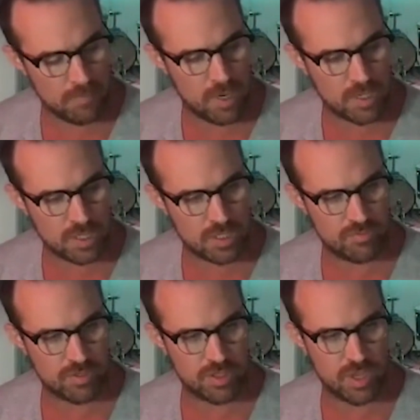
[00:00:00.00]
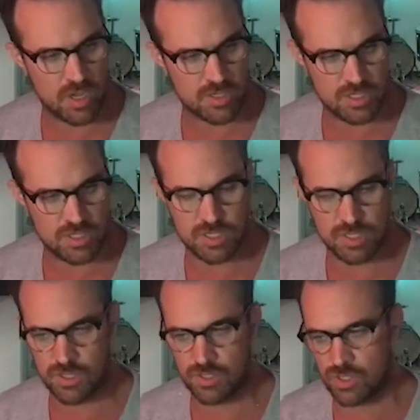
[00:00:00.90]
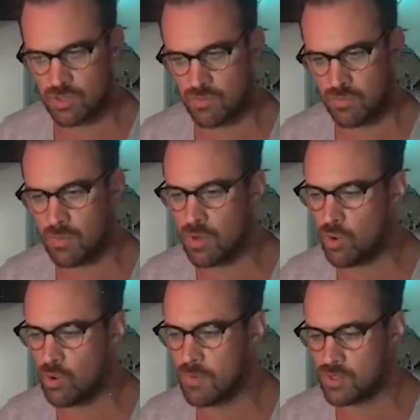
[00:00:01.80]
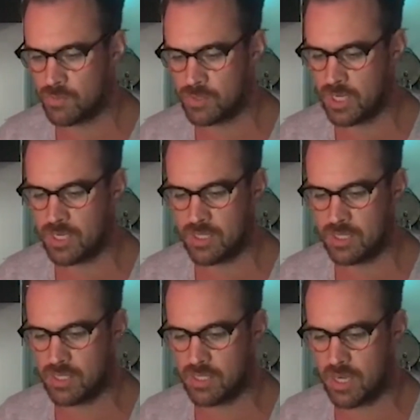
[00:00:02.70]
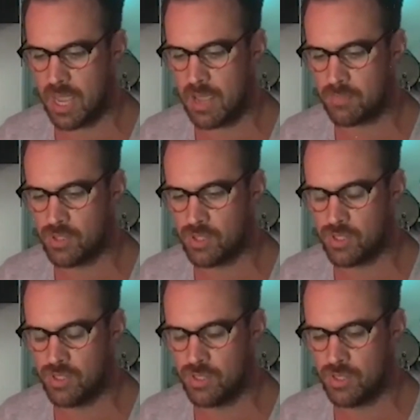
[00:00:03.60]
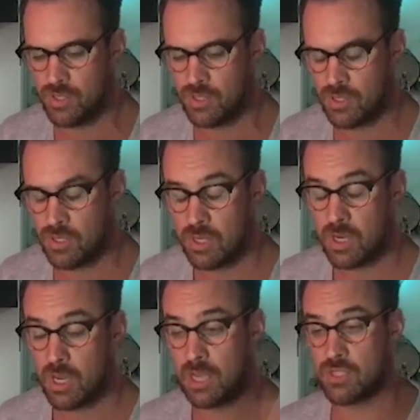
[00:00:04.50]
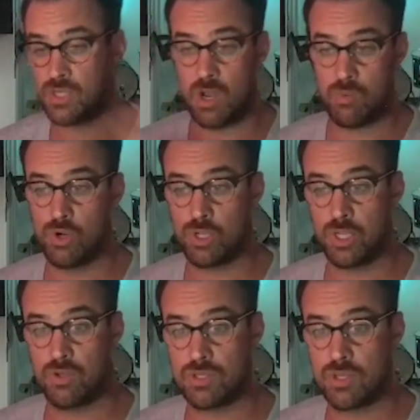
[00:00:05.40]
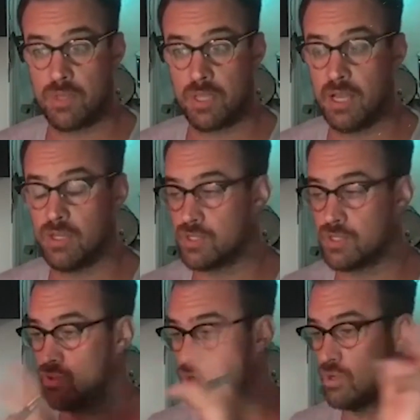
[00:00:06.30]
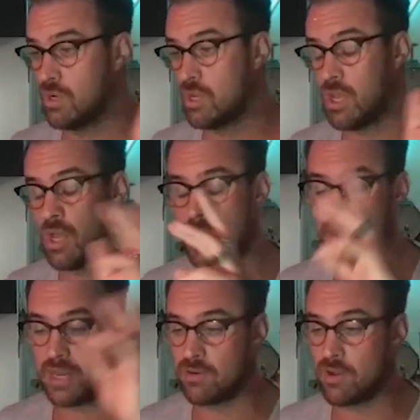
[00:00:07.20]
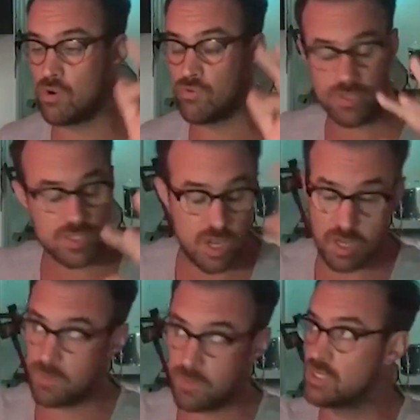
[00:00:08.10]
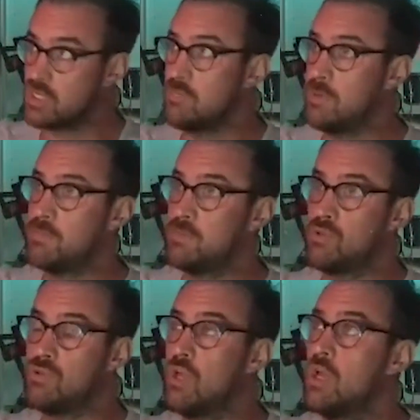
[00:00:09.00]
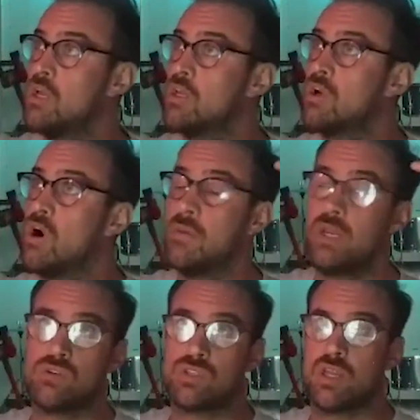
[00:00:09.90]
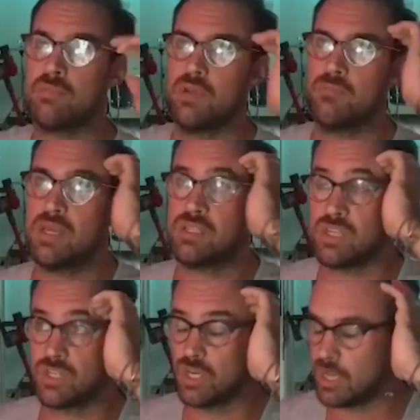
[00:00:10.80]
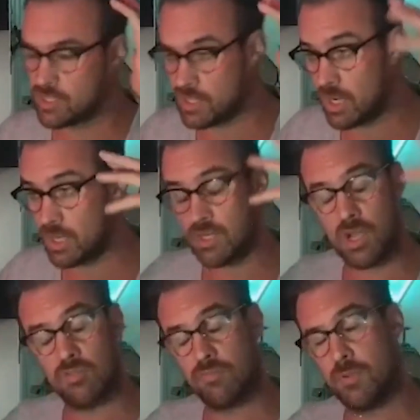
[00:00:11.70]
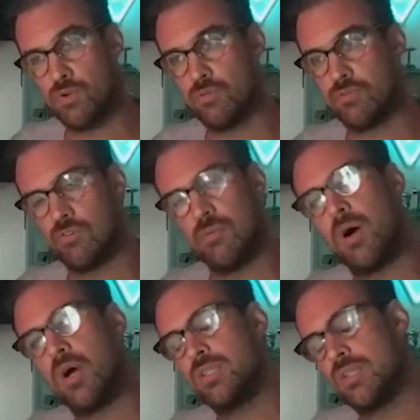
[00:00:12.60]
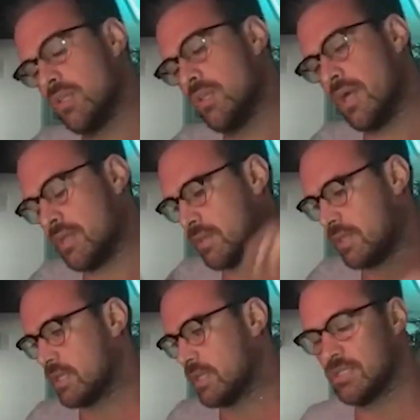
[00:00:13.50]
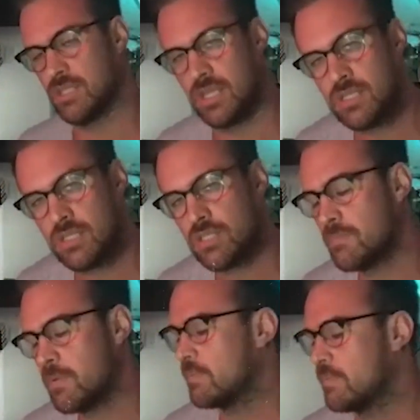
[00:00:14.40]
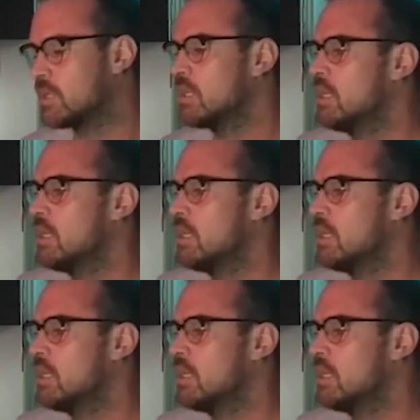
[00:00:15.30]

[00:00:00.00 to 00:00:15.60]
my kind of catharsis is to just almost pretend it didn't happen and start working on something else. And then over time, I see people comment or send me a message, and it's like a kind of beautiful reminder that that thing exists. But my